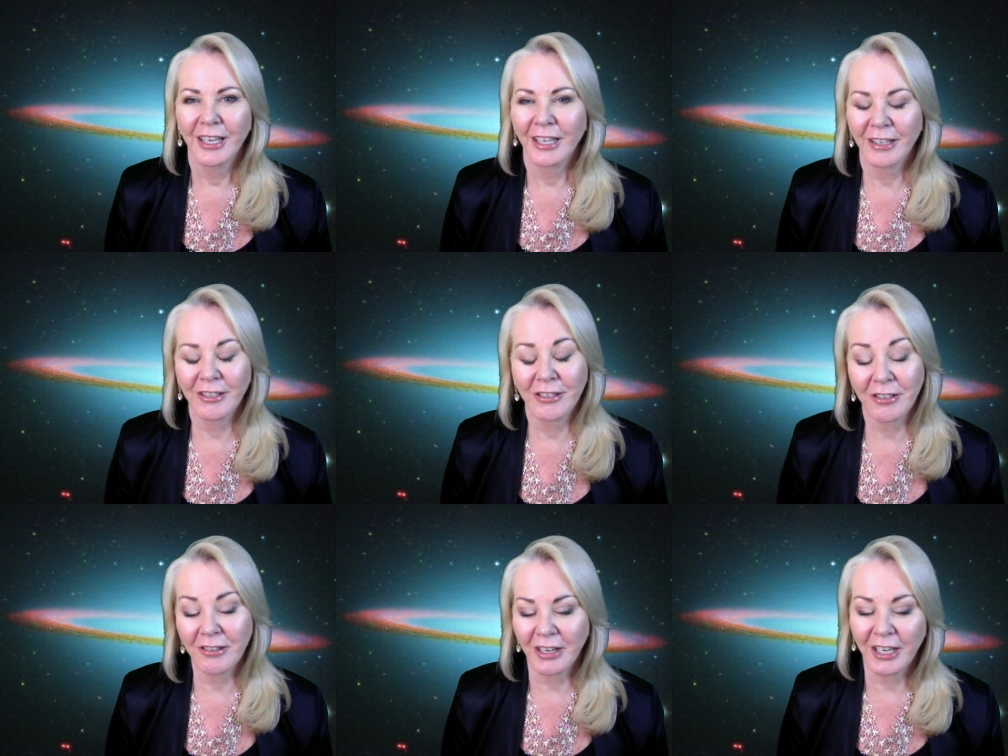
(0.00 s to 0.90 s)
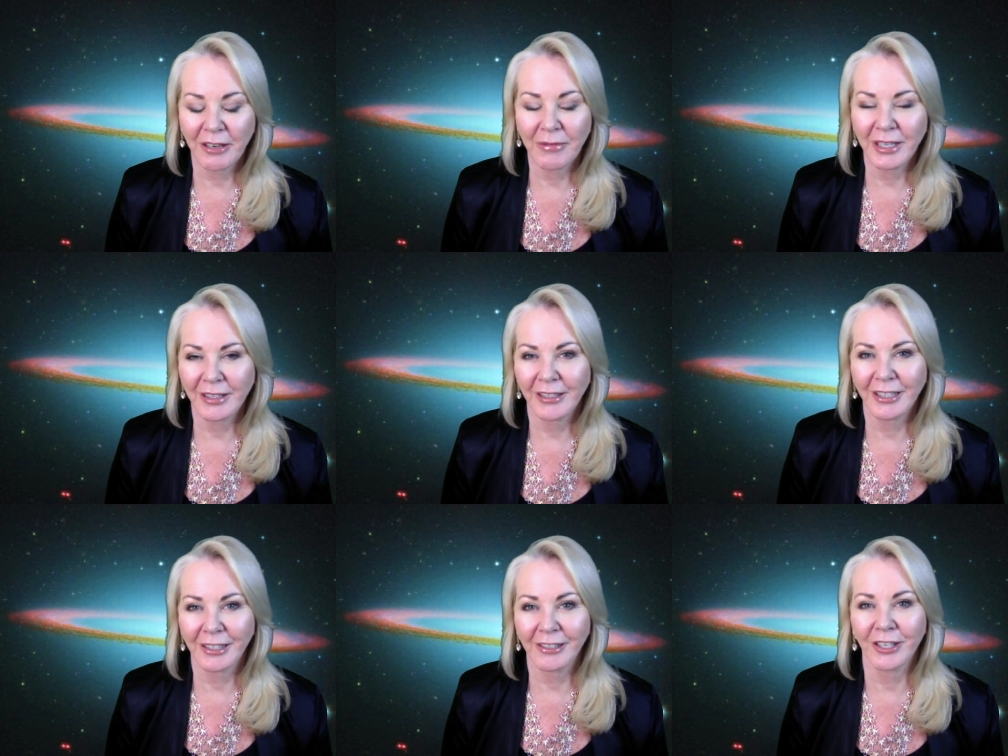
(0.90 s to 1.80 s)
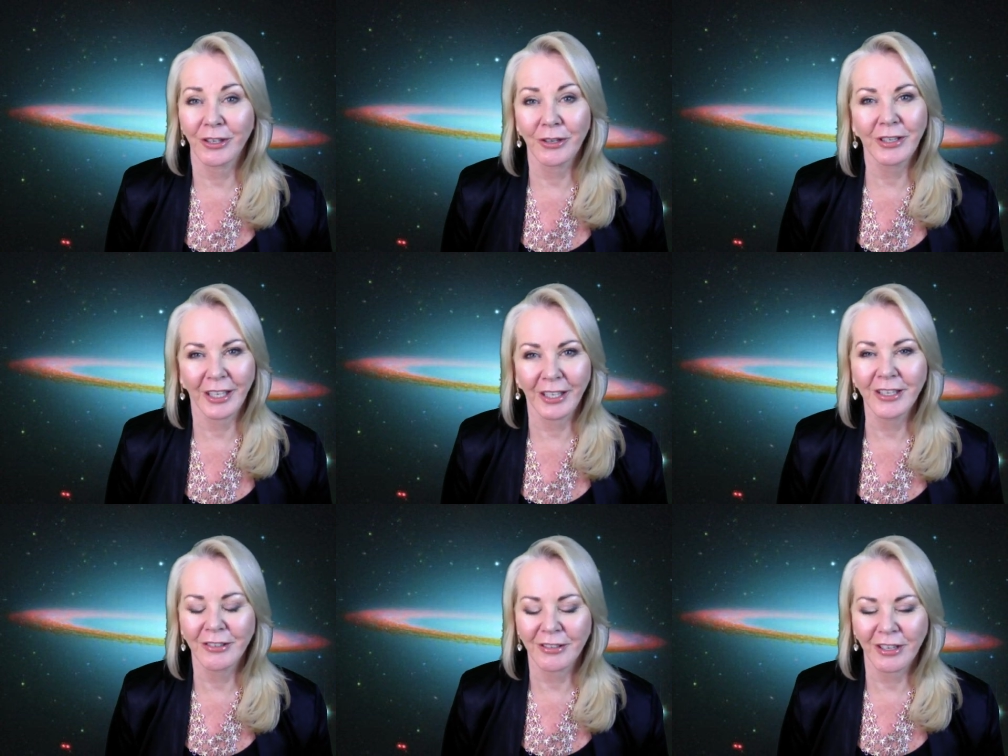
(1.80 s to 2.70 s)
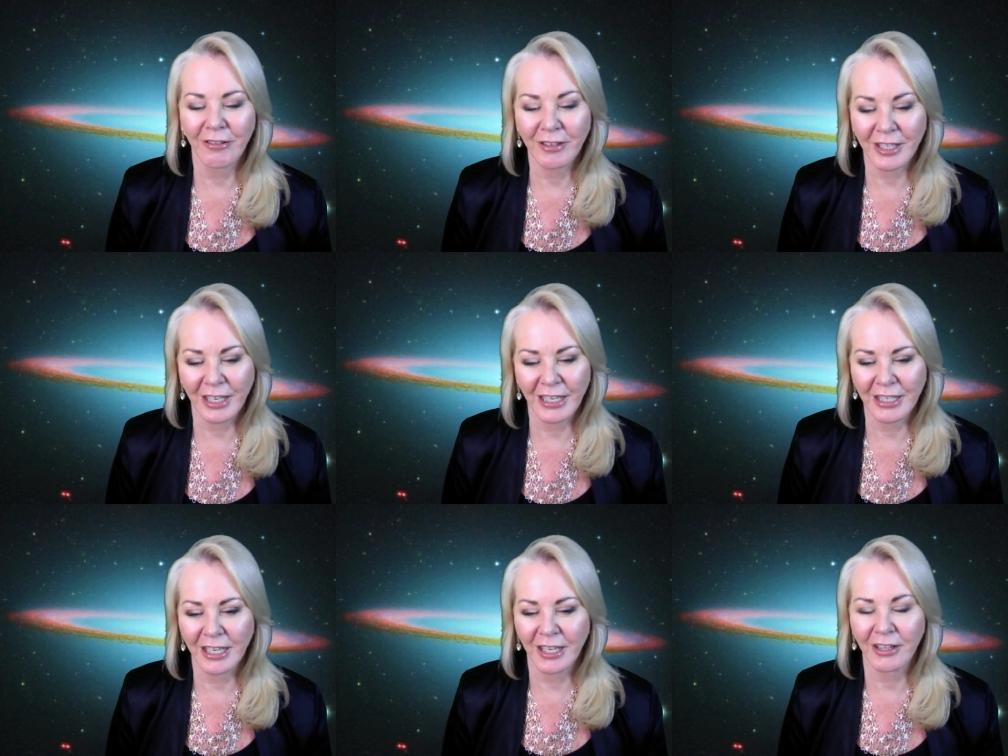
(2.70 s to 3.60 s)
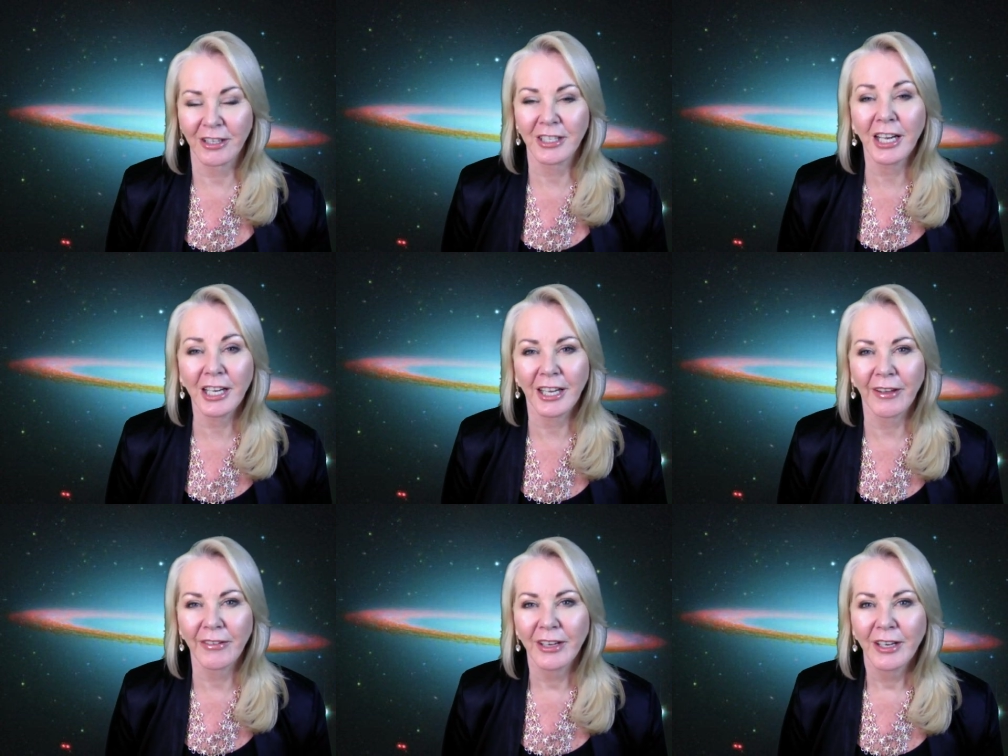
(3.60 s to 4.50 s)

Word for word: and sure, it can be a little annoying or irritating at the time,